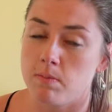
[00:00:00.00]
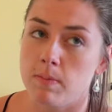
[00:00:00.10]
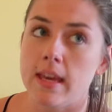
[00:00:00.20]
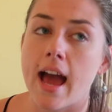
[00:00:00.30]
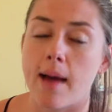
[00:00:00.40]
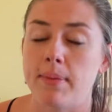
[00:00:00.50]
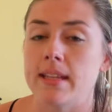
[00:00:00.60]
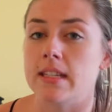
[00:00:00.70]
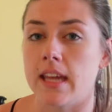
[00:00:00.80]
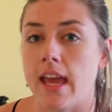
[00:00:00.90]
be happy
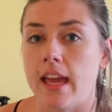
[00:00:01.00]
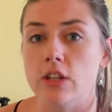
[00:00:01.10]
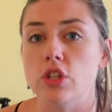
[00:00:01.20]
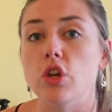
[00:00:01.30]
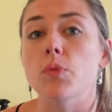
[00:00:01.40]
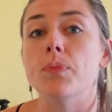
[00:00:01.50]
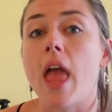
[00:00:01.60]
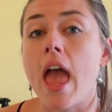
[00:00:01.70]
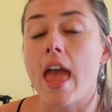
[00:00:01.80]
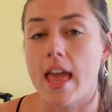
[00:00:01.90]
to get into
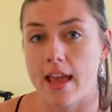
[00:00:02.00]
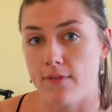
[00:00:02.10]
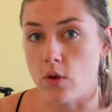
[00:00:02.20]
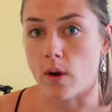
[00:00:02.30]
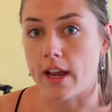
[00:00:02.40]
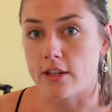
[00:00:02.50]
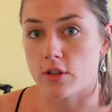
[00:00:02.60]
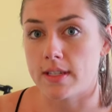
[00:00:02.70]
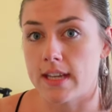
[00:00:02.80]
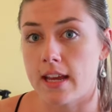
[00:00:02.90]
if you are
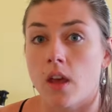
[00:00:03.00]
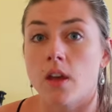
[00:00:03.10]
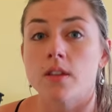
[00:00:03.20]
interested.